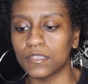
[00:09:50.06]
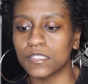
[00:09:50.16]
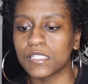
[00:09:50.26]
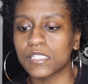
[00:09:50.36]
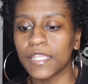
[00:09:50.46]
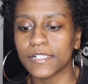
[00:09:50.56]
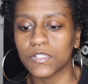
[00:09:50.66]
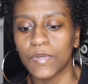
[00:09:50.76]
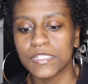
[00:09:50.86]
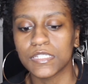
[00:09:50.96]
This next
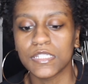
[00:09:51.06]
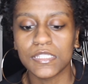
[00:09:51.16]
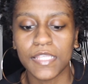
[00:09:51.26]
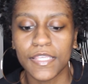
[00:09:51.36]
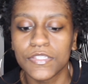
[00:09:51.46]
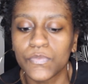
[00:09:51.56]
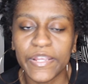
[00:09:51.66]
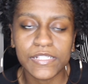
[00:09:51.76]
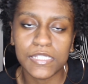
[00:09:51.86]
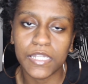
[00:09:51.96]
question says,
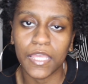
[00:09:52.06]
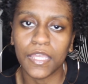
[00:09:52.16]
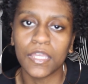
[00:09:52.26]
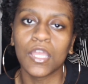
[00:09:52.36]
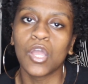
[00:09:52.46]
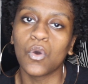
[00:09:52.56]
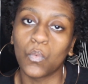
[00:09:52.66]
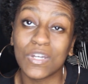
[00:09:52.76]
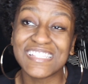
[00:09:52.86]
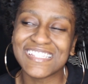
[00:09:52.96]
rate today
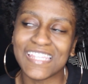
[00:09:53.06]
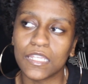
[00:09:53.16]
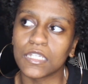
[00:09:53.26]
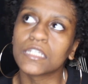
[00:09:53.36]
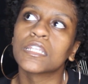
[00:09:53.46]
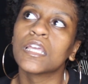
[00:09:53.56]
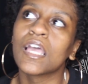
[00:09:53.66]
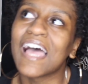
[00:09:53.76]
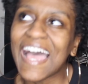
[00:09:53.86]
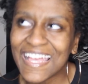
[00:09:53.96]
1 to 10.
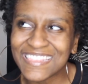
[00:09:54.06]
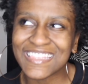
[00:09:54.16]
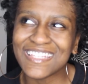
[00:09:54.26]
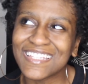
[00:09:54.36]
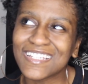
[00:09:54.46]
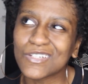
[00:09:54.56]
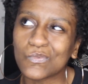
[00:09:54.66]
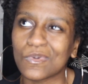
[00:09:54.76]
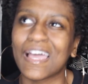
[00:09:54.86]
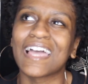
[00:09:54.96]
I think
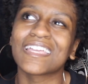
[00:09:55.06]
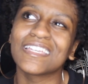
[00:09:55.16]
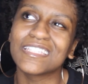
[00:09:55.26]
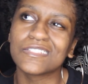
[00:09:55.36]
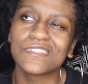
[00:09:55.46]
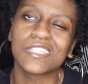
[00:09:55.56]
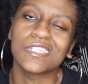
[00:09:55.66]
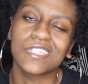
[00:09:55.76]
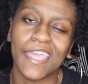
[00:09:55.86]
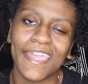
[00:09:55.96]
I can give
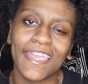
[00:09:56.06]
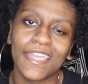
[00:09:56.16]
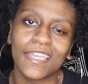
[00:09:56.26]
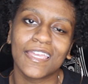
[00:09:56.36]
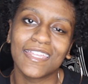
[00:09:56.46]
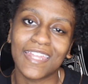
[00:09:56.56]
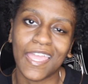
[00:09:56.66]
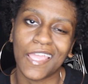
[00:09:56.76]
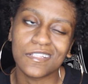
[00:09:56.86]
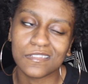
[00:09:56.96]
today an
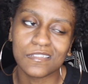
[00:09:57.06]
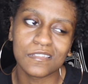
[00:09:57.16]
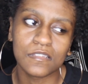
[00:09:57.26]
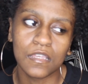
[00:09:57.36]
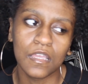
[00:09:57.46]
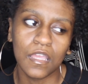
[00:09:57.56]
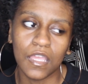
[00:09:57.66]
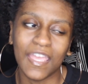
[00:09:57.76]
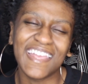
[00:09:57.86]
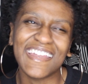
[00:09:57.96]
8.
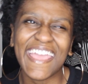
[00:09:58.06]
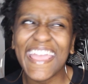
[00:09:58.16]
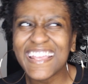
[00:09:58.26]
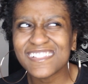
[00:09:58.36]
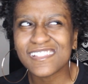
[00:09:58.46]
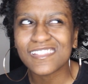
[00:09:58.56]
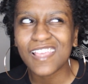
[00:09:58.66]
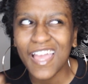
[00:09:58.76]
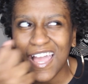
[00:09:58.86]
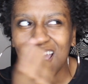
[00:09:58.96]
An 8,
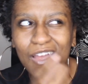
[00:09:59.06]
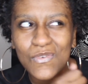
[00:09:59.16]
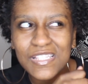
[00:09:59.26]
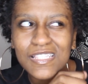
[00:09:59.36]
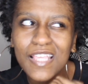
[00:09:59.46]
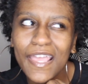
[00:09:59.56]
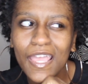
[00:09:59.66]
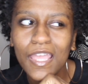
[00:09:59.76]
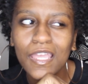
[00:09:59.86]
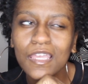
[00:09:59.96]
I would
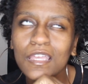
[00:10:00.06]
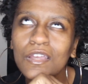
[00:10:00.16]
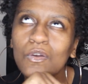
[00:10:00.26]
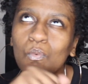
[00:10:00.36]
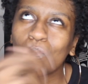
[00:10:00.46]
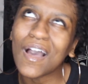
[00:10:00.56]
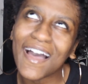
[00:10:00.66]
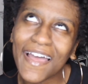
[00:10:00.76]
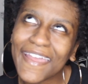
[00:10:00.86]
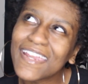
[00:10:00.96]
say.
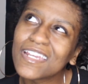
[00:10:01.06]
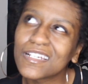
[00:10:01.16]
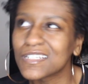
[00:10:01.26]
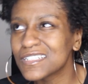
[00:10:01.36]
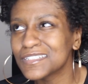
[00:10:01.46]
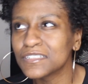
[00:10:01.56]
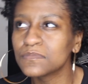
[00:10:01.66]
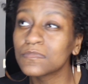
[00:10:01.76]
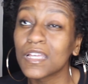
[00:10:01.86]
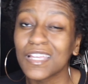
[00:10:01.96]
Why?
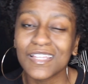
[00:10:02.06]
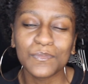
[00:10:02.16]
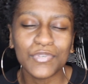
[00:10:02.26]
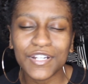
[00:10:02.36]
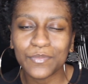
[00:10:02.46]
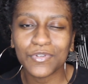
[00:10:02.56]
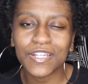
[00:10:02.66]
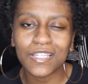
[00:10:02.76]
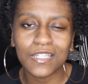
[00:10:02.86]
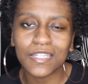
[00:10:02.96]

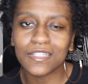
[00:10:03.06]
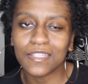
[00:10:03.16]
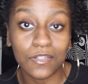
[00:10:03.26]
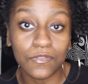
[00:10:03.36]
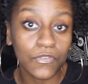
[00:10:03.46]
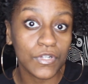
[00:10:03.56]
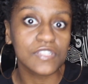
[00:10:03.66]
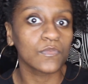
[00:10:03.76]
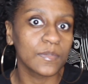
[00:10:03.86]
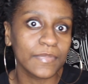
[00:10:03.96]
Pretty good, of
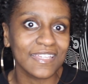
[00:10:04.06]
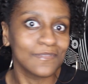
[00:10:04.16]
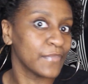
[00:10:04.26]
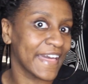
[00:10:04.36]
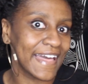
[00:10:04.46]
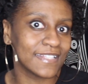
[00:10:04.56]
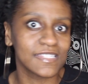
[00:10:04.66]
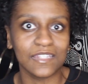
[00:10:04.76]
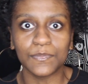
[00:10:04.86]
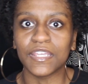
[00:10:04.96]
course 1 being bad,
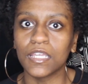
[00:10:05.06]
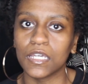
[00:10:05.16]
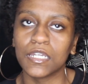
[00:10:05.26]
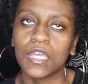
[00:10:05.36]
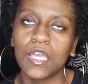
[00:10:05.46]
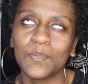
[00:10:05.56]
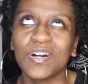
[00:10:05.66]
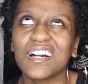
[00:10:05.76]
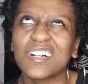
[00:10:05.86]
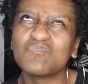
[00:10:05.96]
10 being good.
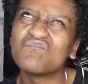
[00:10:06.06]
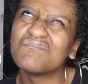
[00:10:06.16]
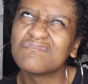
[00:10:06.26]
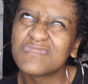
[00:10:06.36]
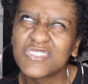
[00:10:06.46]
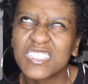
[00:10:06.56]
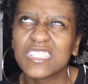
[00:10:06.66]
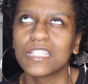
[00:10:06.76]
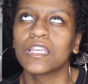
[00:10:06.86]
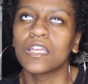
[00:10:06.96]
But
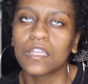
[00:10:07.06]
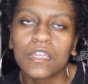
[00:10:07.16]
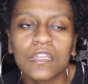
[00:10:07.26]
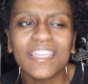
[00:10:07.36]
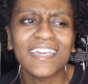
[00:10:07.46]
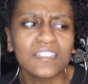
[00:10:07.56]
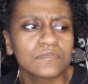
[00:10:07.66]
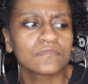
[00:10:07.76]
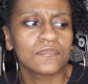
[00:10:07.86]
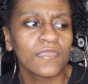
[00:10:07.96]
yeah,
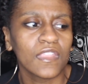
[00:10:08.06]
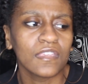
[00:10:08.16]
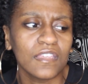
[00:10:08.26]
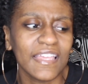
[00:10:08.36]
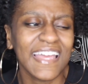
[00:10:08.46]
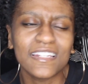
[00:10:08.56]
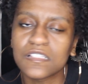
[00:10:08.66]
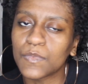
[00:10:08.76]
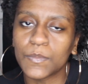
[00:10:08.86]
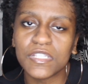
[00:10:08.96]
it had
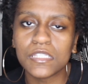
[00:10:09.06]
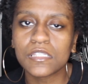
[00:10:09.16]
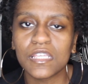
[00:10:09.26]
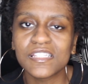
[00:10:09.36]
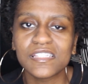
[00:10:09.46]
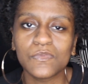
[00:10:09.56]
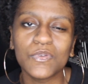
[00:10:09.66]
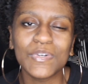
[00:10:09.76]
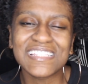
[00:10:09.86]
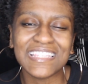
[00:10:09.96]
its moments. It
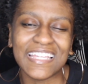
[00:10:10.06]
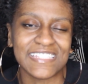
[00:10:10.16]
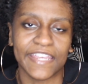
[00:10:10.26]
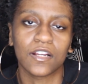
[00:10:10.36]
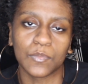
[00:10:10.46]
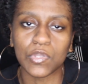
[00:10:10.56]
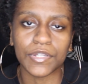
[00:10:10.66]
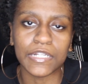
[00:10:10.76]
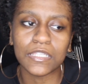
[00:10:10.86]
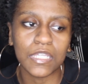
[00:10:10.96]
wasn't like terrible or
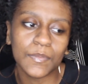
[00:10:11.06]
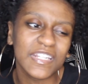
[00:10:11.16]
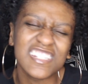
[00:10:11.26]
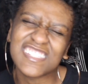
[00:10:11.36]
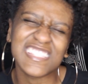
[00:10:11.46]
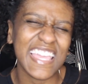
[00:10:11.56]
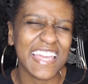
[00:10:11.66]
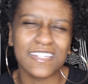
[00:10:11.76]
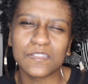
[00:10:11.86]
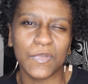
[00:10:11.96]
anything, but it
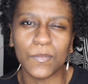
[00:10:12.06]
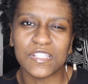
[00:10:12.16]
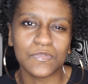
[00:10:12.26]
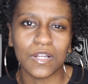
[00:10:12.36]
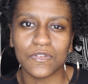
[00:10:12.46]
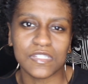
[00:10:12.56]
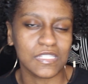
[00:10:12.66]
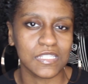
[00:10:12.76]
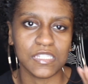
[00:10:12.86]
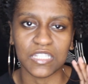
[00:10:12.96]
had its moments where I was
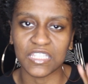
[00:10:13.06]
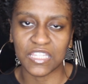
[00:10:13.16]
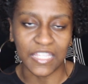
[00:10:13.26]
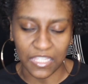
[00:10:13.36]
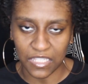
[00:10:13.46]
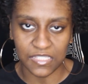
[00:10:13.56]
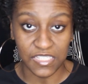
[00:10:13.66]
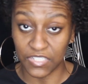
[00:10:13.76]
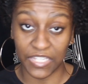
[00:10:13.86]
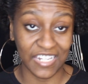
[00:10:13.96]
just still thinking,
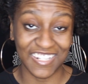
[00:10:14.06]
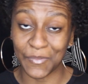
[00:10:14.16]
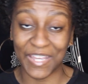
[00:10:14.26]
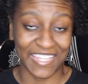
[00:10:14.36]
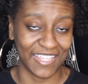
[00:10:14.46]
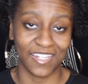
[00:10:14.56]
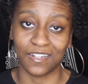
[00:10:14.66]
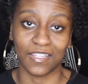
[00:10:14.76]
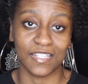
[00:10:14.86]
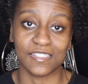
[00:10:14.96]
still getting into my head
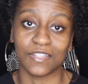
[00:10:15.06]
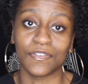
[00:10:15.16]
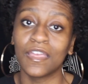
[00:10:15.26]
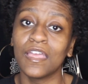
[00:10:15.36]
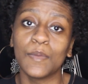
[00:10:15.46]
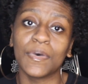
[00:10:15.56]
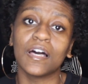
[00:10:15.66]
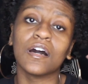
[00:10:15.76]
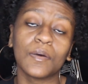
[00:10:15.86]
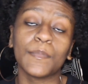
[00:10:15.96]
and all that stuff. But
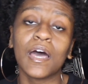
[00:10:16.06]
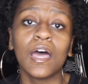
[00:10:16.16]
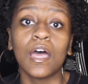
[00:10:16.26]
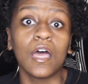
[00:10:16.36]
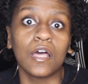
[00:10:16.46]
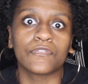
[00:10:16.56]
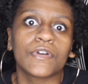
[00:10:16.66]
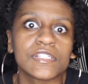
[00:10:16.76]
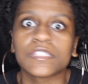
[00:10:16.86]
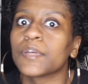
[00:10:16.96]
of
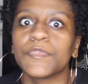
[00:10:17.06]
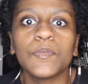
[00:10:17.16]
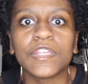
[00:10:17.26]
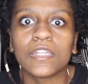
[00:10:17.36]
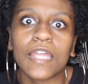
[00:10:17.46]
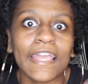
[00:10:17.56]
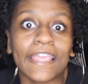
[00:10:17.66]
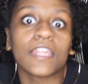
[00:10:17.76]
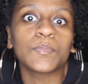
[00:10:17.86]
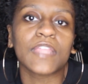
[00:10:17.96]
course, I'm human. I
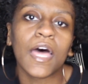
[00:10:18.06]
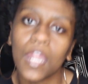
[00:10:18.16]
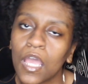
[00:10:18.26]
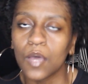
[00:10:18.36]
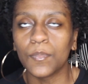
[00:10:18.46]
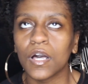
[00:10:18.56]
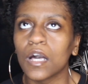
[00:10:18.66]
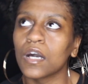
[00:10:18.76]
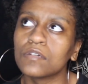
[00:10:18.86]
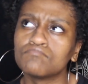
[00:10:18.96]
can't help that. But